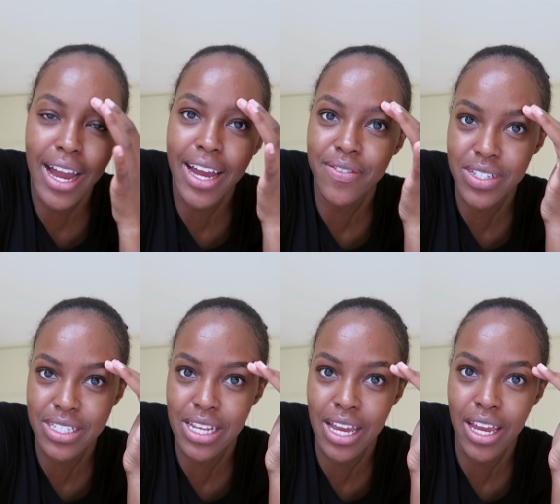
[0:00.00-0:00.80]
I have to
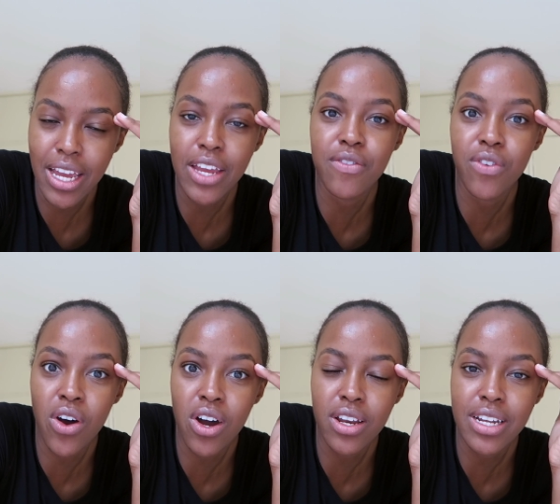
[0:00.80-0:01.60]
say,
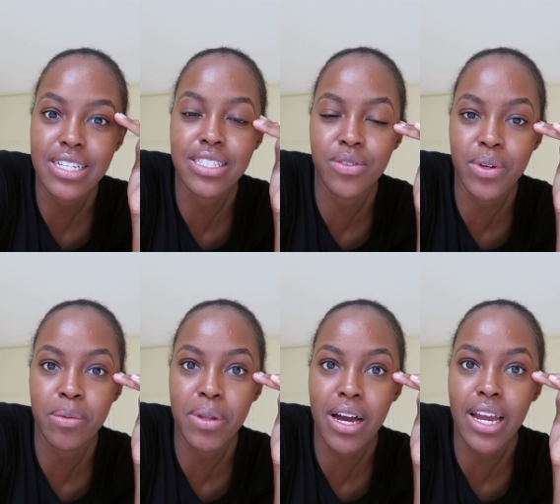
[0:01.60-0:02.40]
Yvonne is the
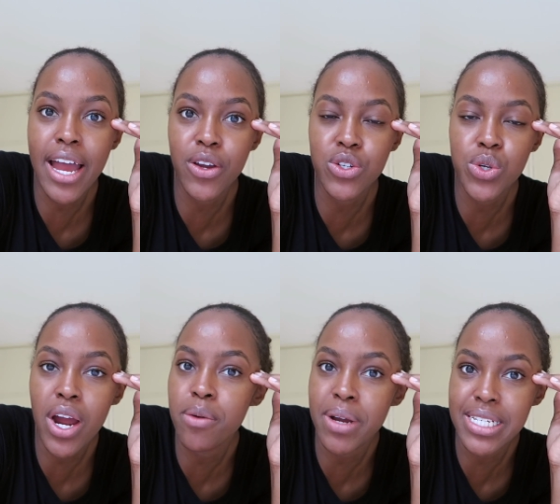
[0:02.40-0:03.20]
real plug. I go to
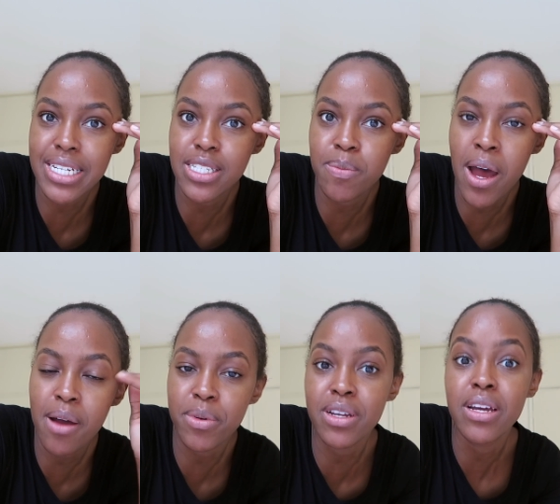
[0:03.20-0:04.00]
Aromatics
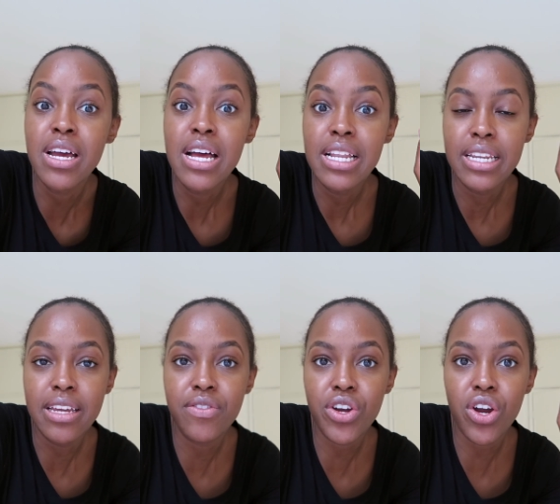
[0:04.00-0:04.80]
Spa. I'm gonna
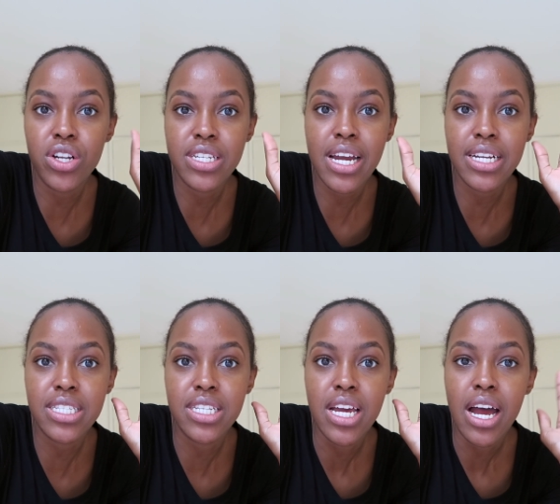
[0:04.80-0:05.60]
leave their
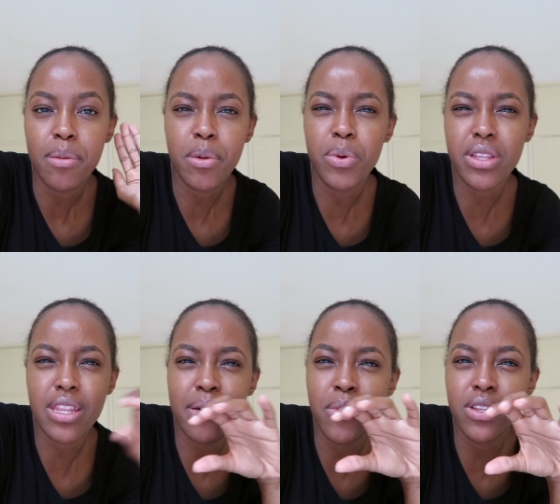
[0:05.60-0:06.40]
contacts. I'm gonna put
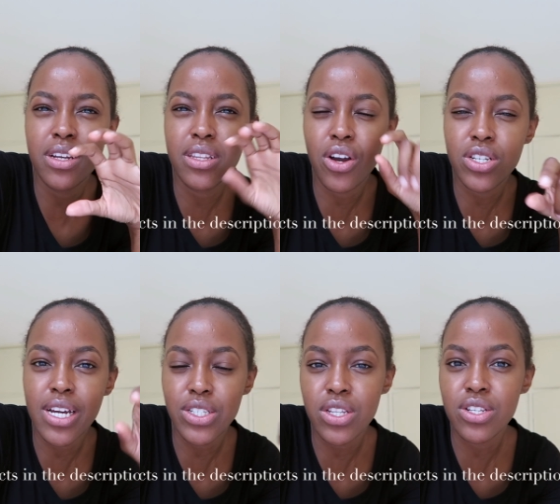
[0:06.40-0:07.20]
them on the
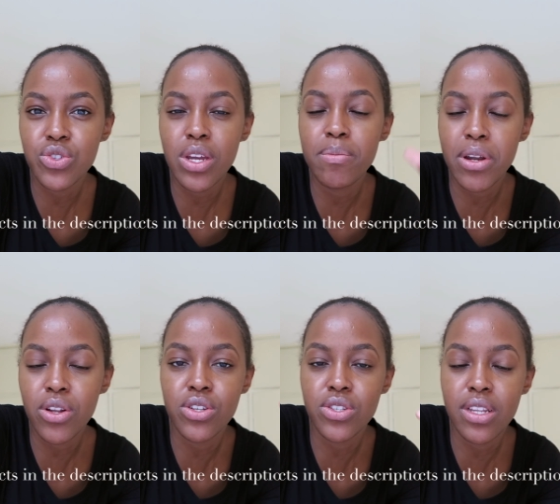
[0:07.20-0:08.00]
contacts on the screen, but
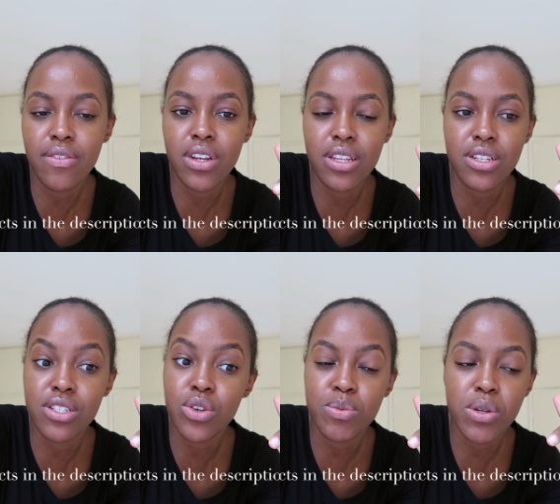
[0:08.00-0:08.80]
I'll also leave it in the
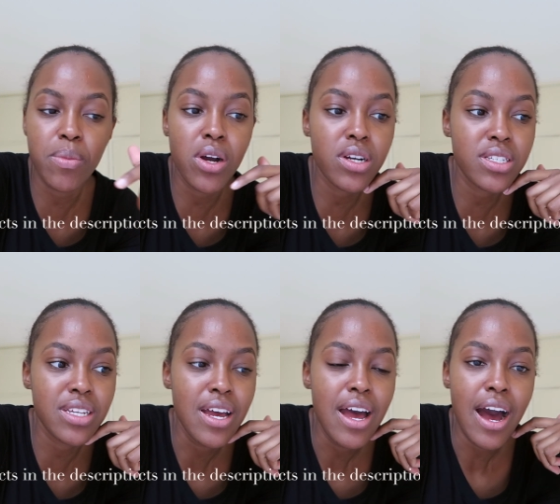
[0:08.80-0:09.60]
description box.
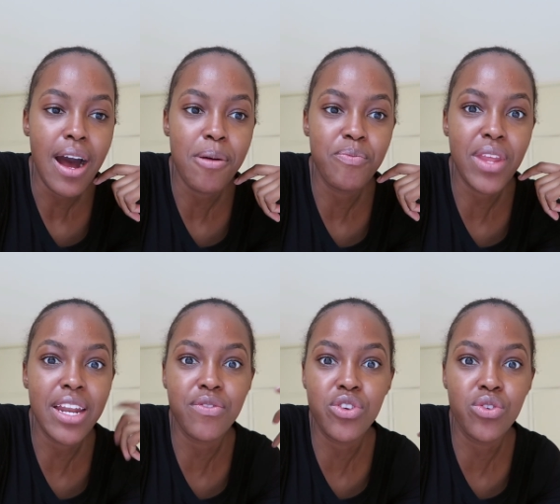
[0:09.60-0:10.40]
And
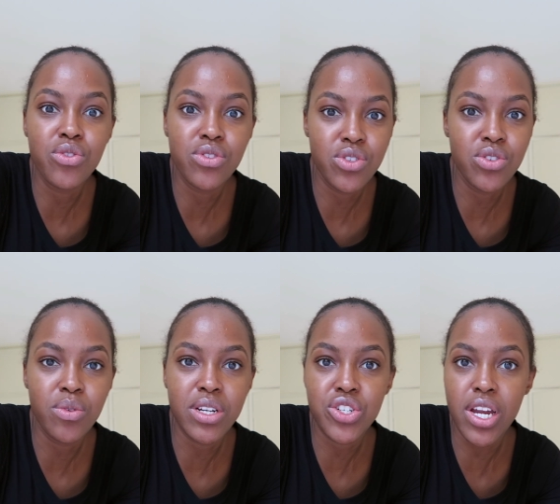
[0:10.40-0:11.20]
if you
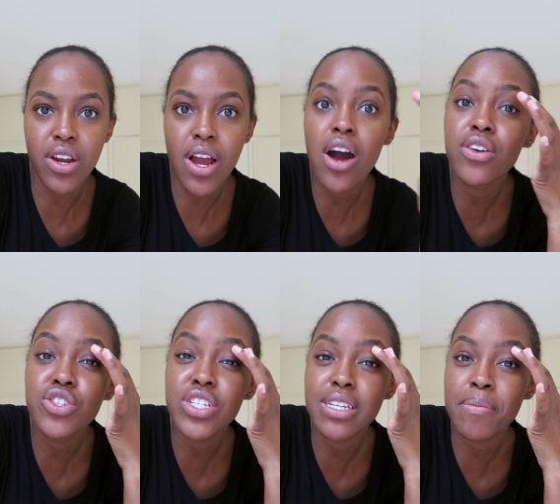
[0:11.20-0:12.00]
do wanna check her
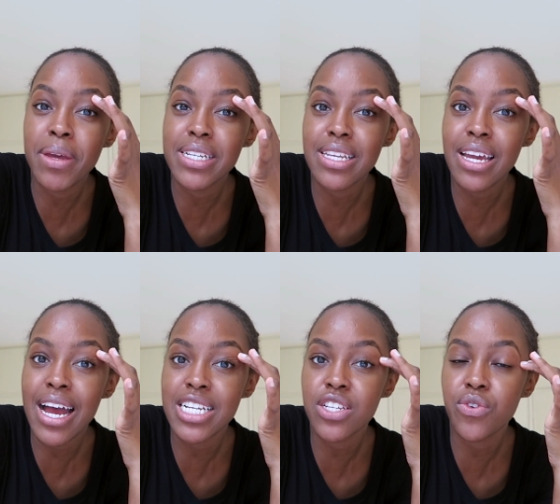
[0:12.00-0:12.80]
out, she's amazing.
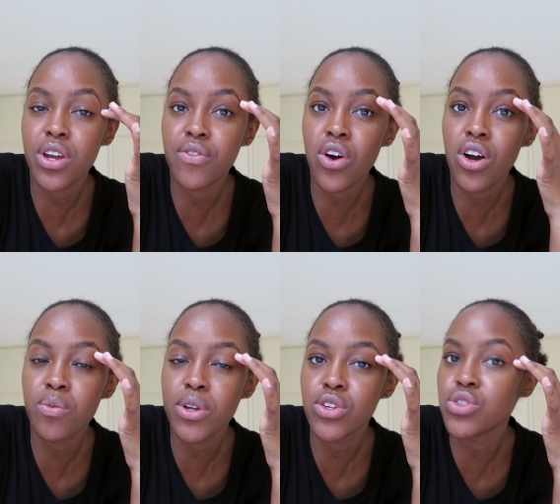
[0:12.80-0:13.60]
Ask for
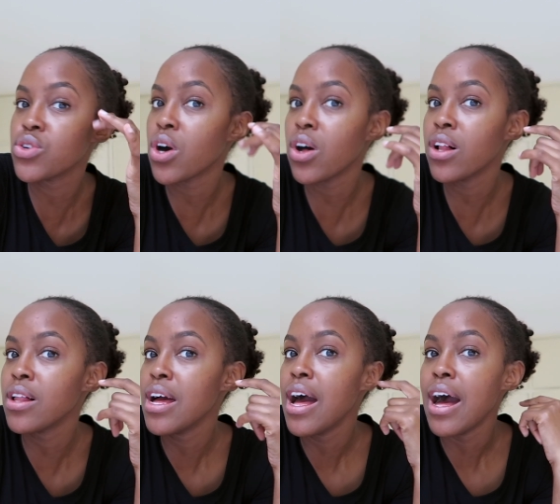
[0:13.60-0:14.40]
Yvonne when you do
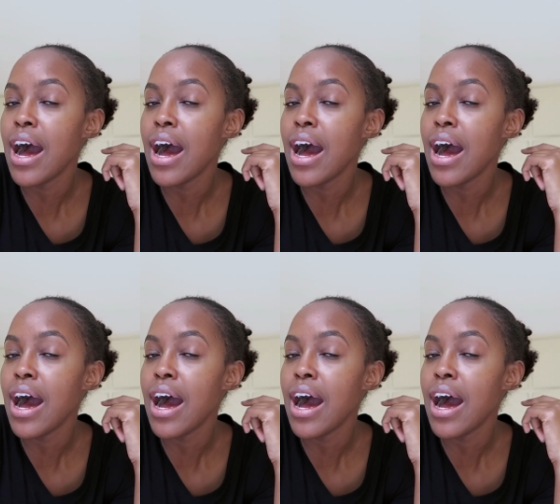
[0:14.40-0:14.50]
call.